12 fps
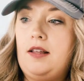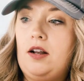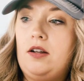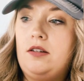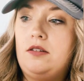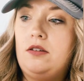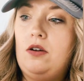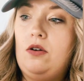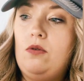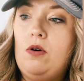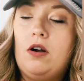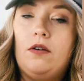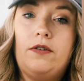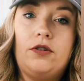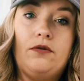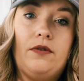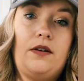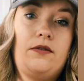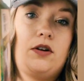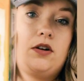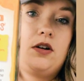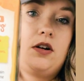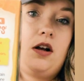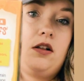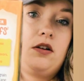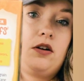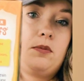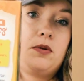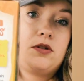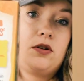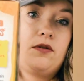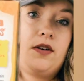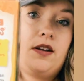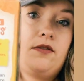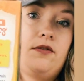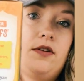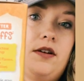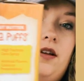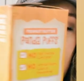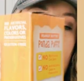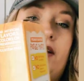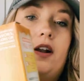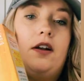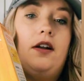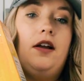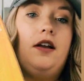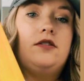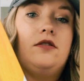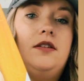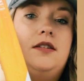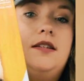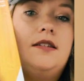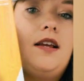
there is no artificial flavor, color, preservative in there. So this is